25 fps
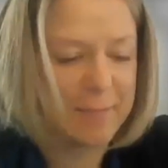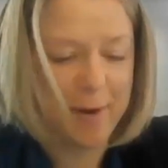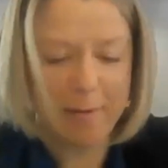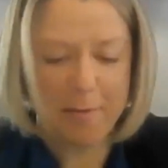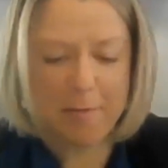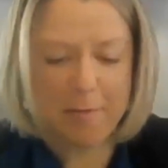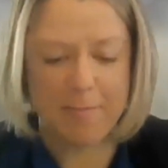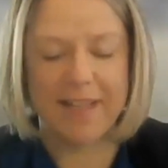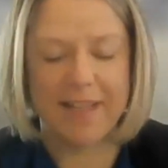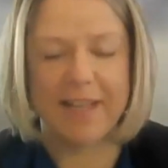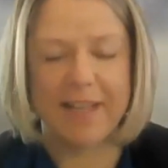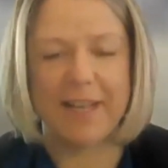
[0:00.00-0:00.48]
I'm
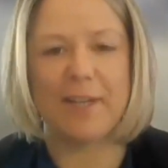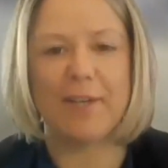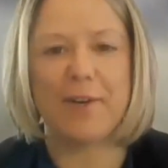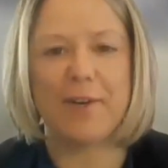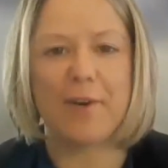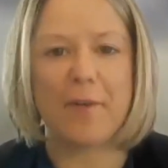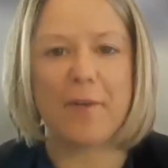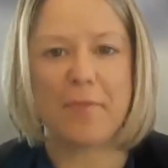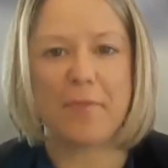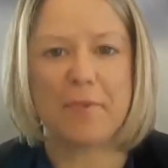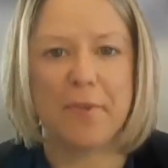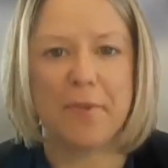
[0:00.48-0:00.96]
probably going to
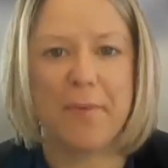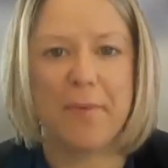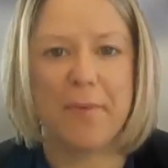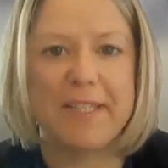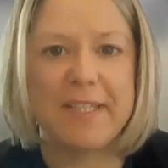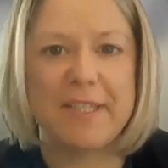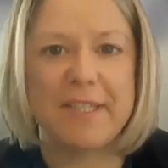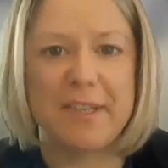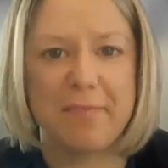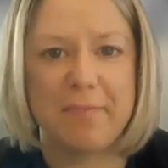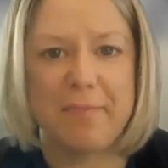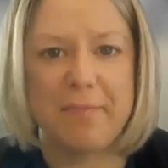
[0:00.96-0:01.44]
go through the
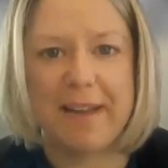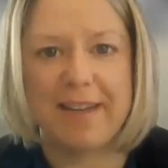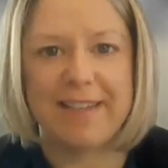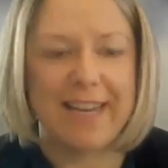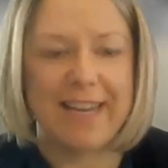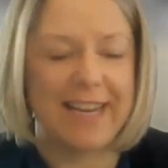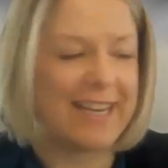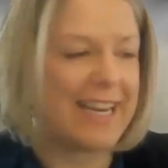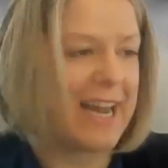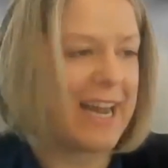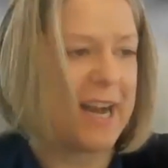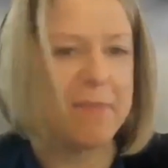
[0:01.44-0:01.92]
rest of my
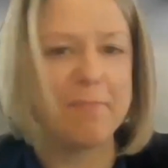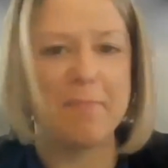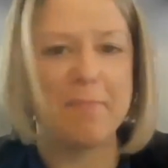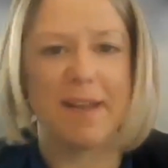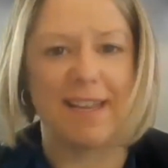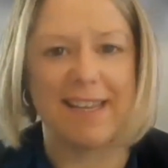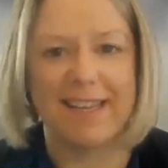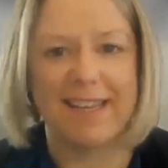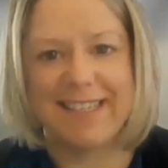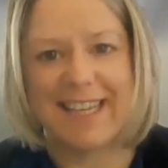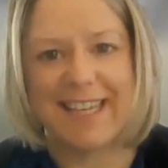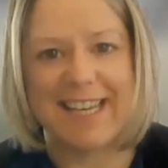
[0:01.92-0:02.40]
day now
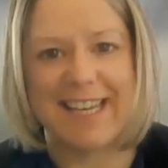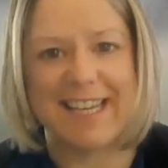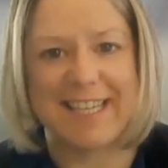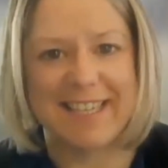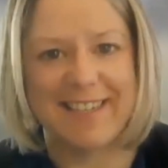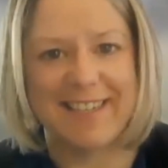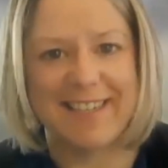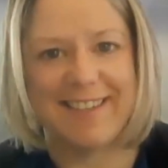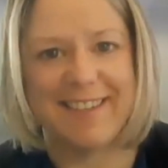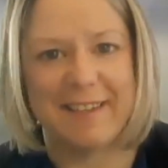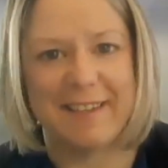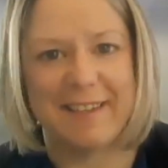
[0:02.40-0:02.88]
paying
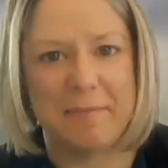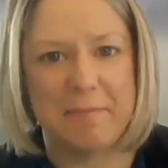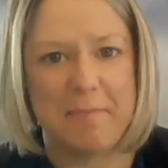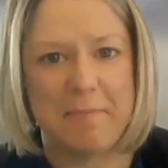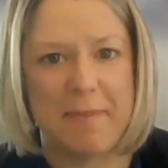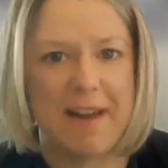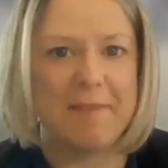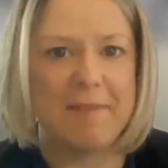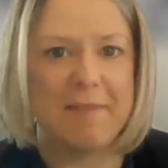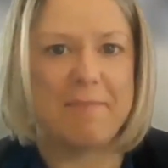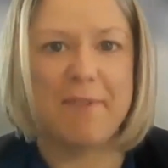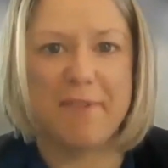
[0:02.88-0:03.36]
attention to
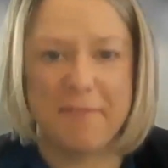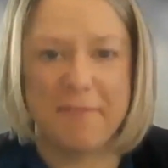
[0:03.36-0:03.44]
my